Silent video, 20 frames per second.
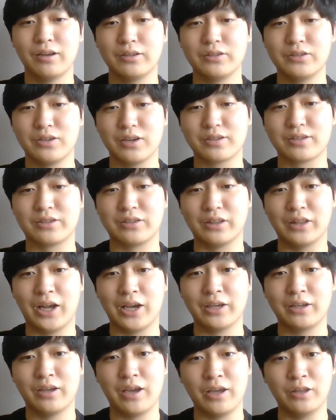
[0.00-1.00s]
just
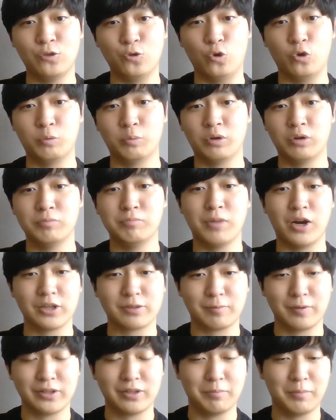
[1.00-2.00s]
like a normal
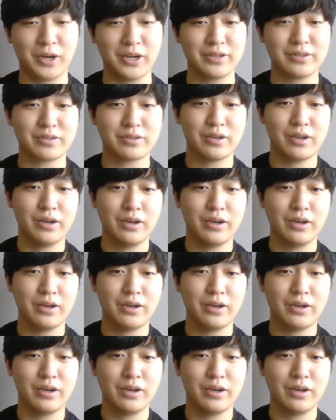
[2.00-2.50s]
MOSFET device.